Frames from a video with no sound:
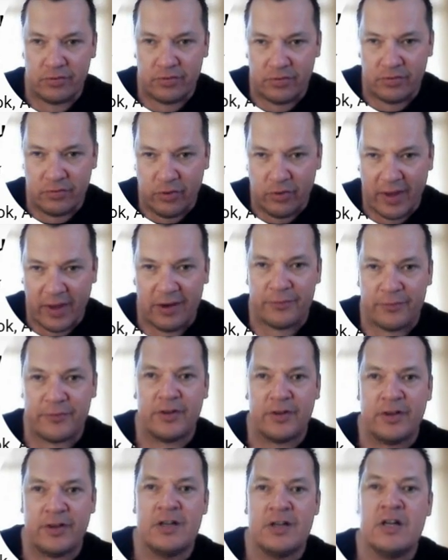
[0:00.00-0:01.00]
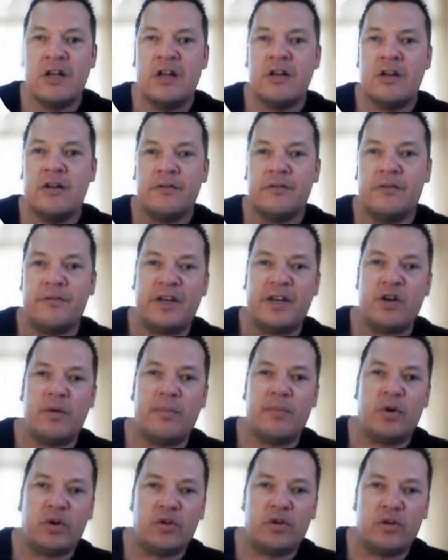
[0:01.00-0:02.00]
12 video
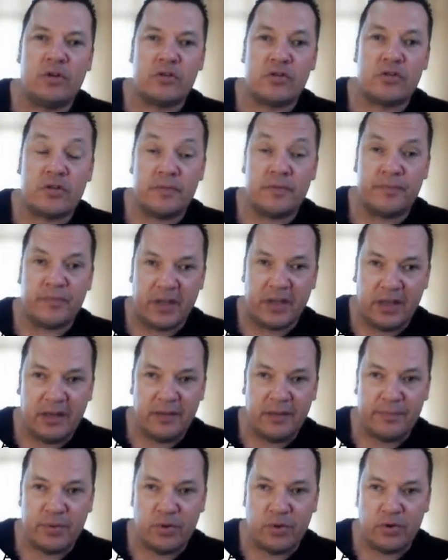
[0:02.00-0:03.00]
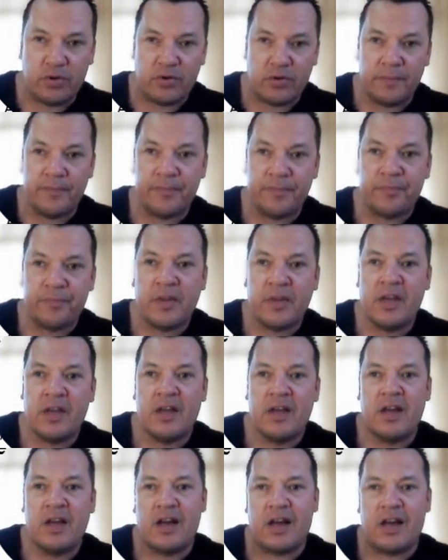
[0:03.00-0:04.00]
modules, ebook,
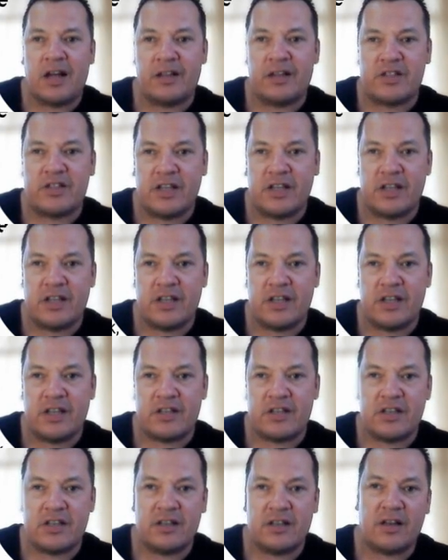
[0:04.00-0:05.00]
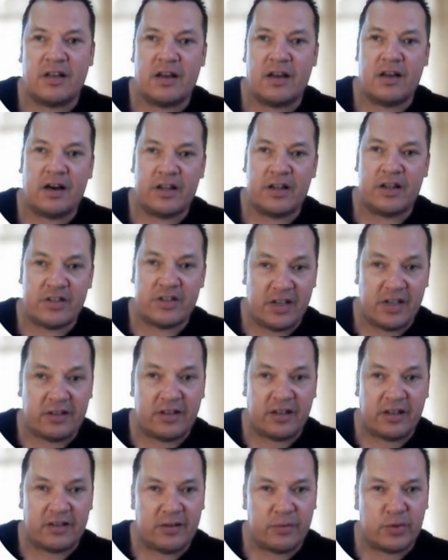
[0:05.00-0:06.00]
and cheat sheet. And I checked
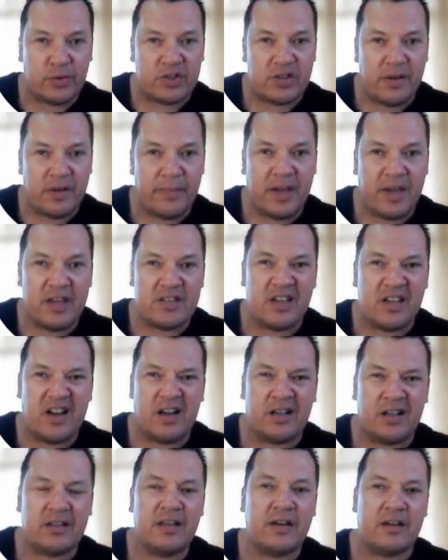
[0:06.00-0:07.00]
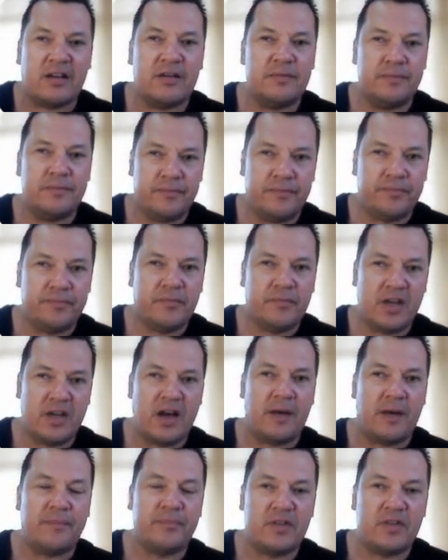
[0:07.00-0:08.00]
that it was amazing. I think,
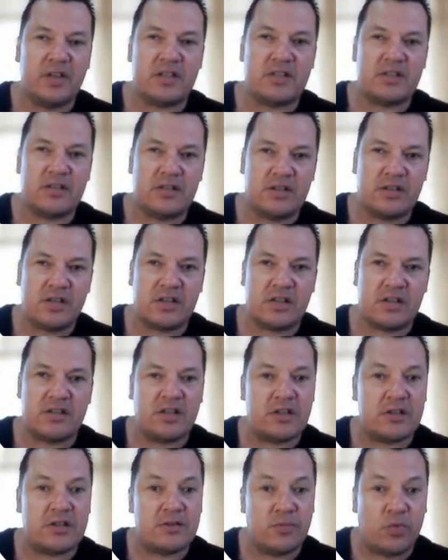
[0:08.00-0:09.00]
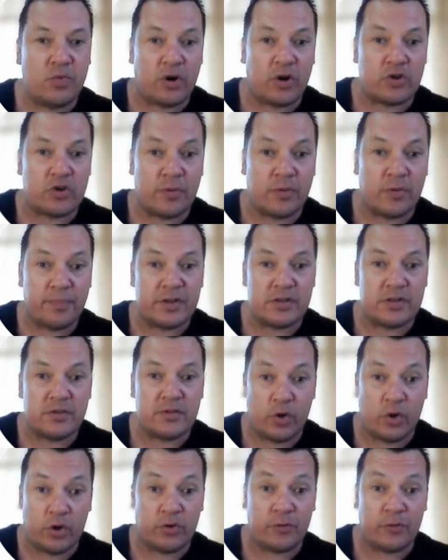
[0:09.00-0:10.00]
yeah, this workshop is
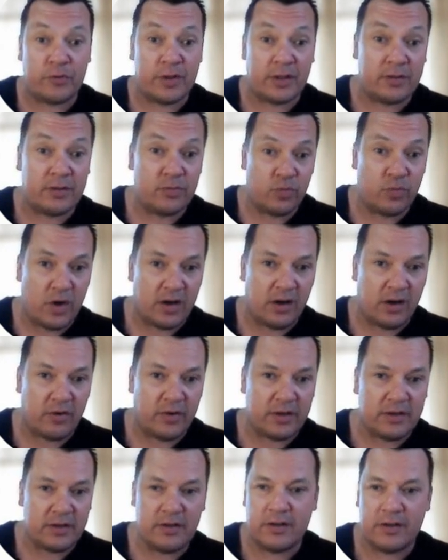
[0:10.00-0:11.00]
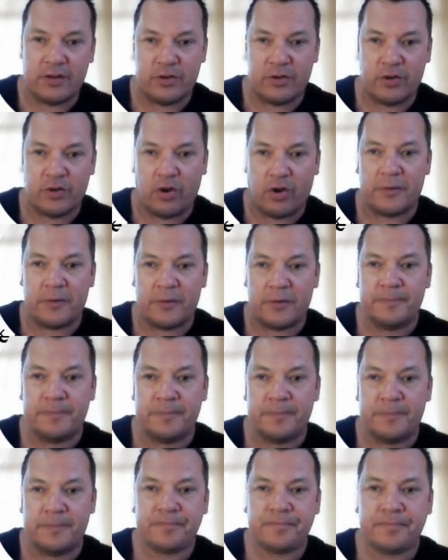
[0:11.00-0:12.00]
worth of that $100.
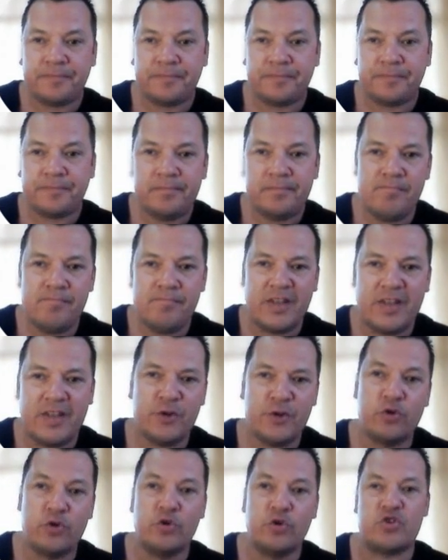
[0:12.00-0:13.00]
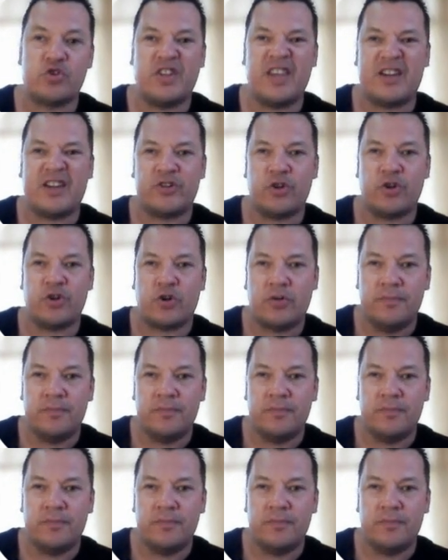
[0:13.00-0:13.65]
If you use TikTok,